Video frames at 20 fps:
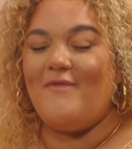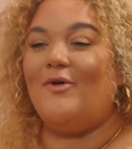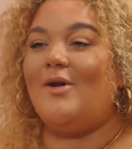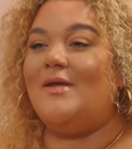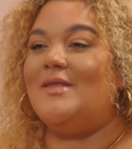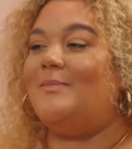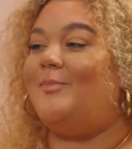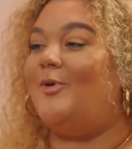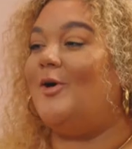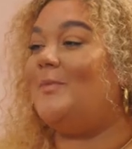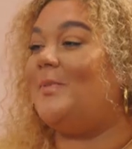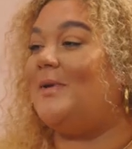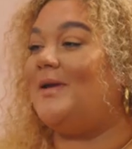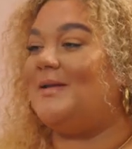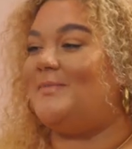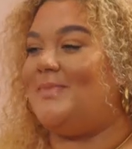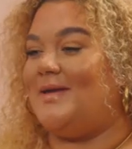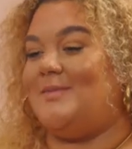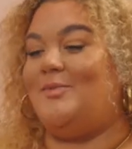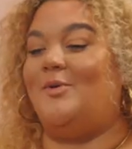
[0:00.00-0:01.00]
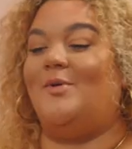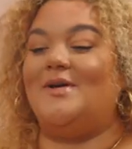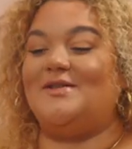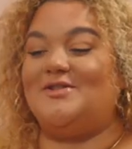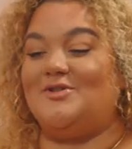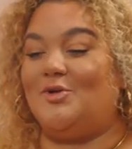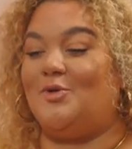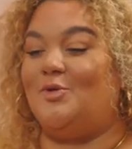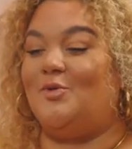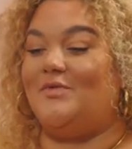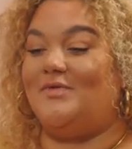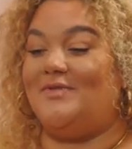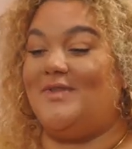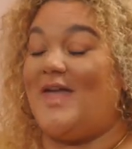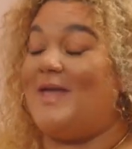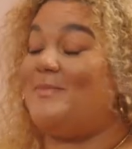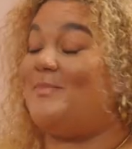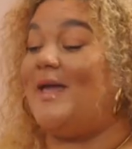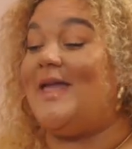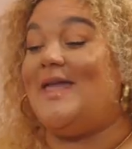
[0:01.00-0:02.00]
I feel like the popular people at school,
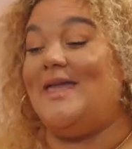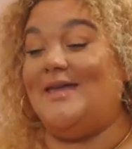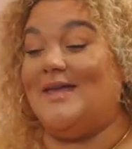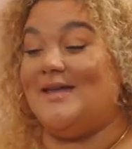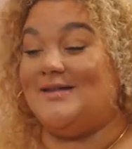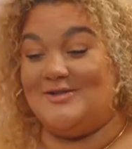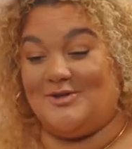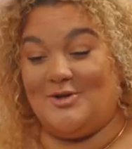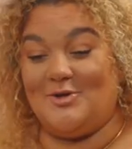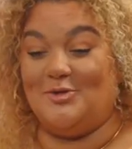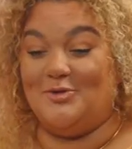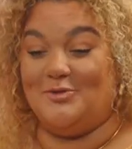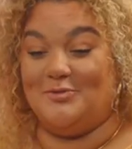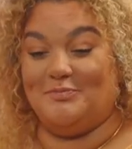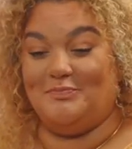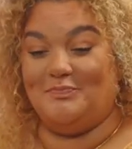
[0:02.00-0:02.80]
they peak in school.